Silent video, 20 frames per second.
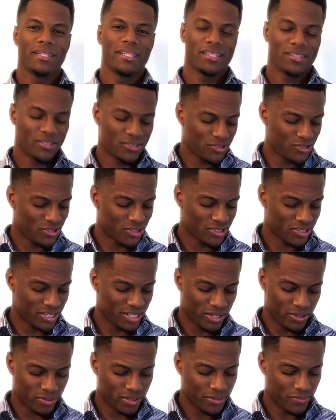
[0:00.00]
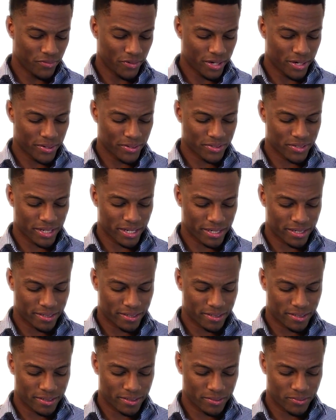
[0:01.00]
This is just the only fragrance I
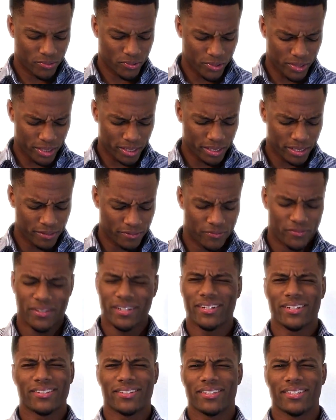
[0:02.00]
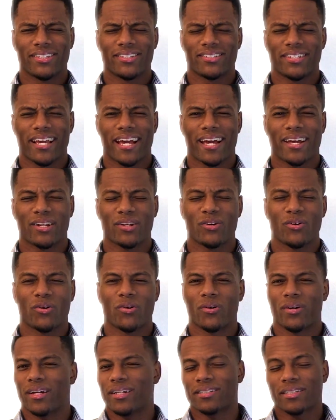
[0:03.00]
could really fit into this
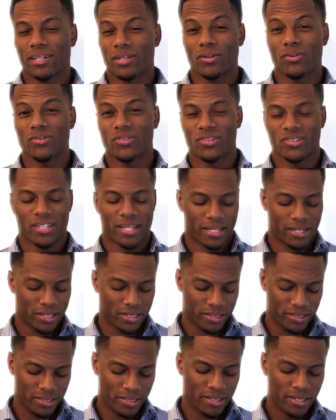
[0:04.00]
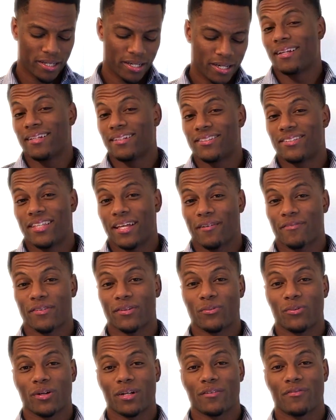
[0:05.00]
category as close as I could. And it's
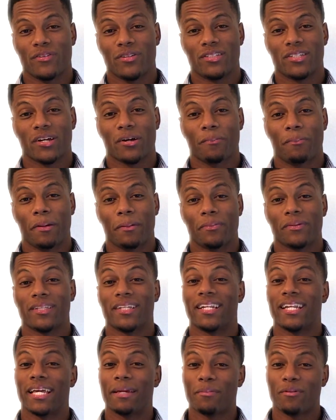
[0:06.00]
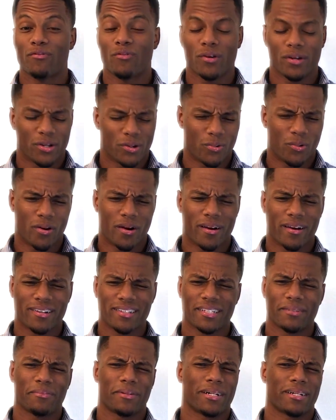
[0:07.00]
definitely one, if you tell people the name of what you're wearing,
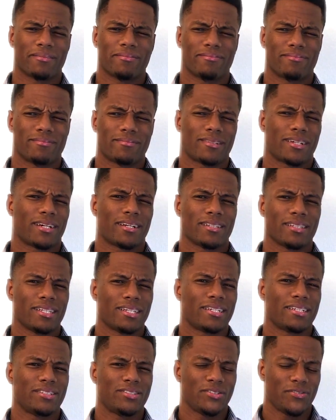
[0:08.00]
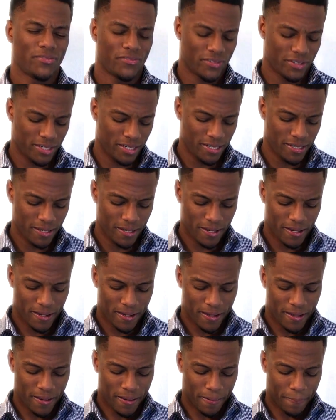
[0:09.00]
they might kind of look at you funny.
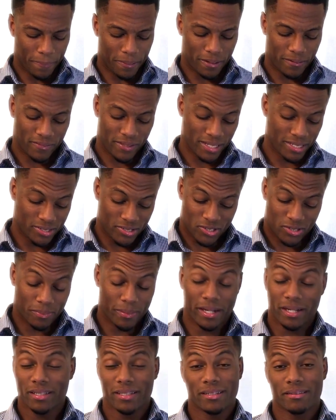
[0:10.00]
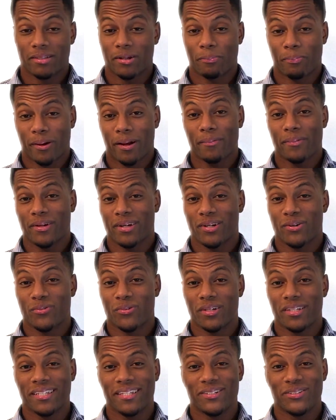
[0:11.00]
But if they just smell it, they're probably going to
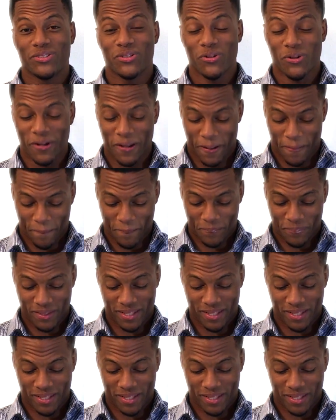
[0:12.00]
really enjoy it.